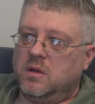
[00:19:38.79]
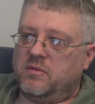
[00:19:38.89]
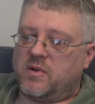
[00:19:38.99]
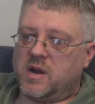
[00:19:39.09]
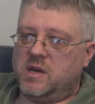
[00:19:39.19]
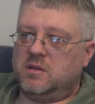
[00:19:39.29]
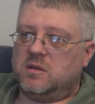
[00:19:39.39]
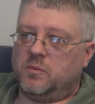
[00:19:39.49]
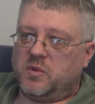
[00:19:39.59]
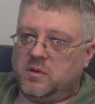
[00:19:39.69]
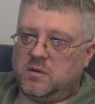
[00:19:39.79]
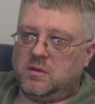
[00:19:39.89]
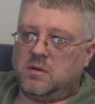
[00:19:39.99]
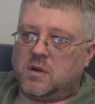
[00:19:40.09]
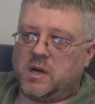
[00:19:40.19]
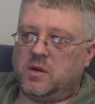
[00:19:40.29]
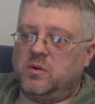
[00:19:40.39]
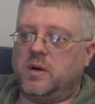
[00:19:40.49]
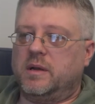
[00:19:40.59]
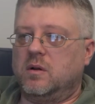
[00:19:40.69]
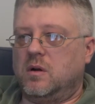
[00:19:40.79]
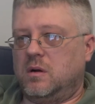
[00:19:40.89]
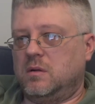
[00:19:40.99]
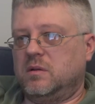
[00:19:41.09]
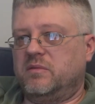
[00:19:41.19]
if I need something, I know who I can call.